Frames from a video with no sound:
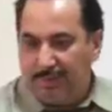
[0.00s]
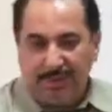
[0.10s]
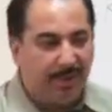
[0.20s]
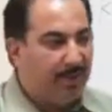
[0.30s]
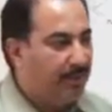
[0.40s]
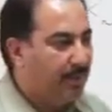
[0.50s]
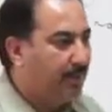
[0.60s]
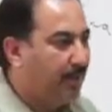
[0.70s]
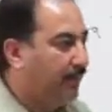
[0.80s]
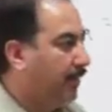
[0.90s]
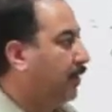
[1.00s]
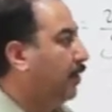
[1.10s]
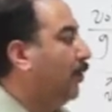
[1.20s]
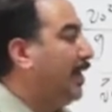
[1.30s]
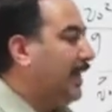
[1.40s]
we didn't cover.
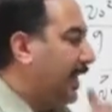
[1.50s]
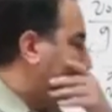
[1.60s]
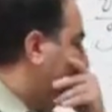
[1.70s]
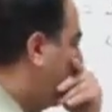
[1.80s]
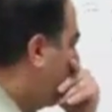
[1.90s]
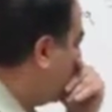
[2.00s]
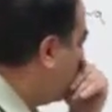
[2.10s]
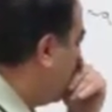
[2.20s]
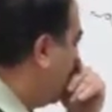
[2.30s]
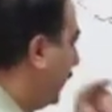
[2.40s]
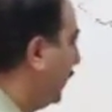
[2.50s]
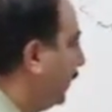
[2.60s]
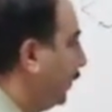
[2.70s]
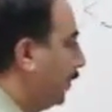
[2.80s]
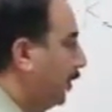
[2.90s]
What else about
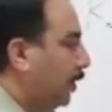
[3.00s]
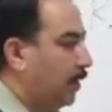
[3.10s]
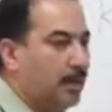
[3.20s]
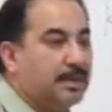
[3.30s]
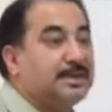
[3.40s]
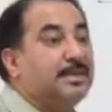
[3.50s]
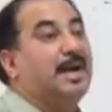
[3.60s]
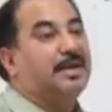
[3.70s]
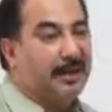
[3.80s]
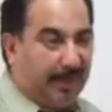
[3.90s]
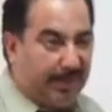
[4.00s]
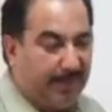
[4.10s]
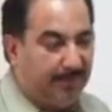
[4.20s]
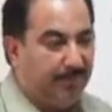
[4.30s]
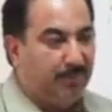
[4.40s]
symmetric?
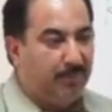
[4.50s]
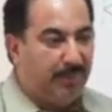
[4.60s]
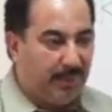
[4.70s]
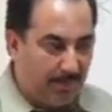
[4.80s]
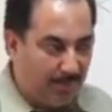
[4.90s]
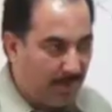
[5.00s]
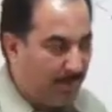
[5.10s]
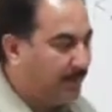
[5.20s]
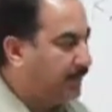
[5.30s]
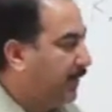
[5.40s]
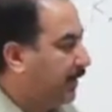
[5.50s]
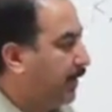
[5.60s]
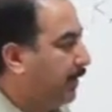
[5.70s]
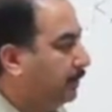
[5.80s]
I'm talking about symmetric